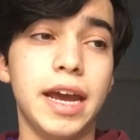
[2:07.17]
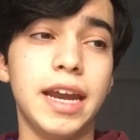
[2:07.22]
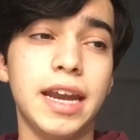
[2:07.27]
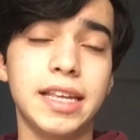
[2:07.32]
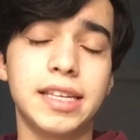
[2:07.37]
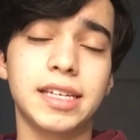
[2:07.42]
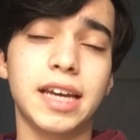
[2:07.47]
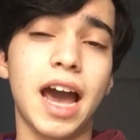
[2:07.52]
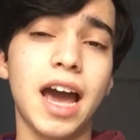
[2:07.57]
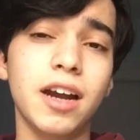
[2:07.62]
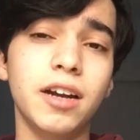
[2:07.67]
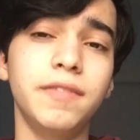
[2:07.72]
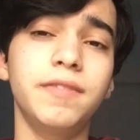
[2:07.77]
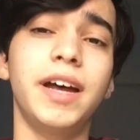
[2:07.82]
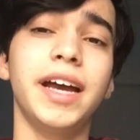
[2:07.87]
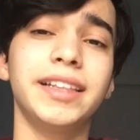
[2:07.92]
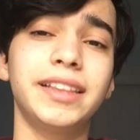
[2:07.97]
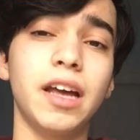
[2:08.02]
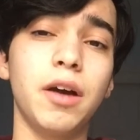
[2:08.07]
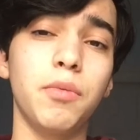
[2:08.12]
And it's kind of
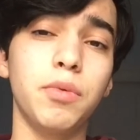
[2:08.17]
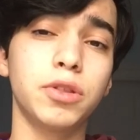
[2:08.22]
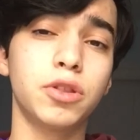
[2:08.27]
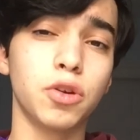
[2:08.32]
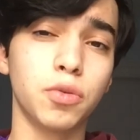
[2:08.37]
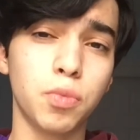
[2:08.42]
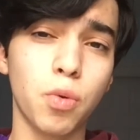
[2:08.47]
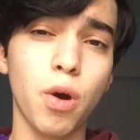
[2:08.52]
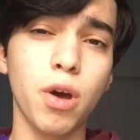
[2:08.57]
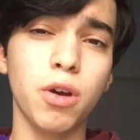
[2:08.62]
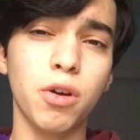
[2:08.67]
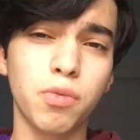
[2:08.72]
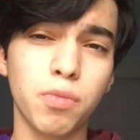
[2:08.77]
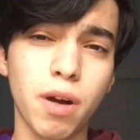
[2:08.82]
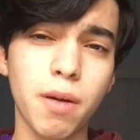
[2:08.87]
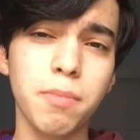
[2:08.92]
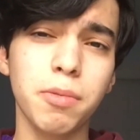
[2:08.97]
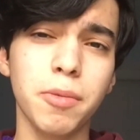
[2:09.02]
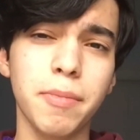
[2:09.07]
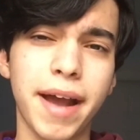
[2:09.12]
like that with the Royal
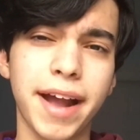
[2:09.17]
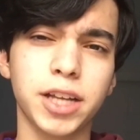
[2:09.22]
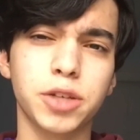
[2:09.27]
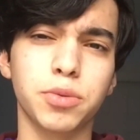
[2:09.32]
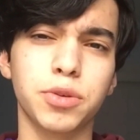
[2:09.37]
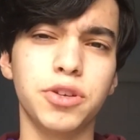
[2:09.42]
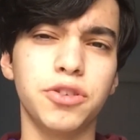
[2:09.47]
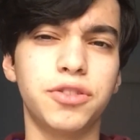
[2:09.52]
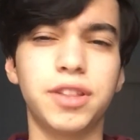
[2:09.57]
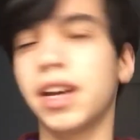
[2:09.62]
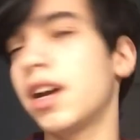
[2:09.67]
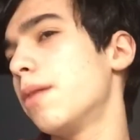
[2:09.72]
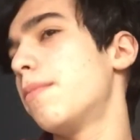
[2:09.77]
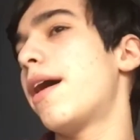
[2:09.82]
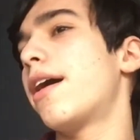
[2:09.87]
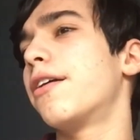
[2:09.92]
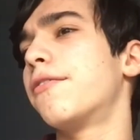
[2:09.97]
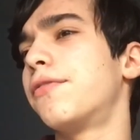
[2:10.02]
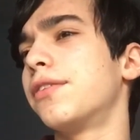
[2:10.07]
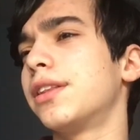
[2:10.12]
Rumble match when you think
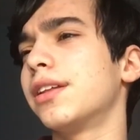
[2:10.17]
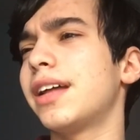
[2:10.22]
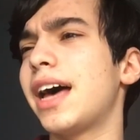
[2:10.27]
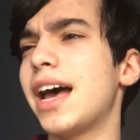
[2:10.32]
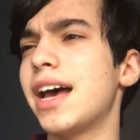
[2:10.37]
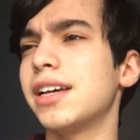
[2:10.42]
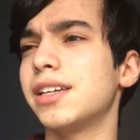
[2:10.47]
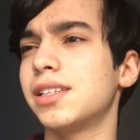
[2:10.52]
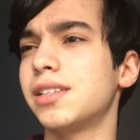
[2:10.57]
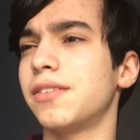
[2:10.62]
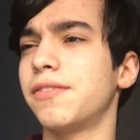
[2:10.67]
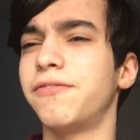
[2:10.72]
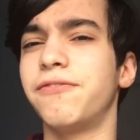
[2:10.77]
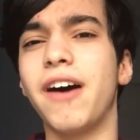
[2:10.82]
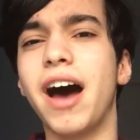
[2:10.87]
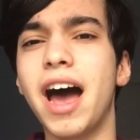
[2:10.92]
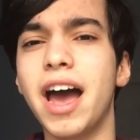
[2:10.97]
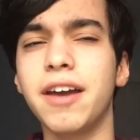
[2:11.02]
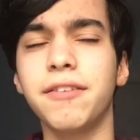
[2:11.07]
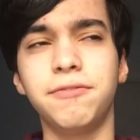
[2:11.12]
about it for the last
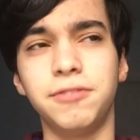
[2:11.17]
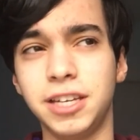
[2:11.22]
five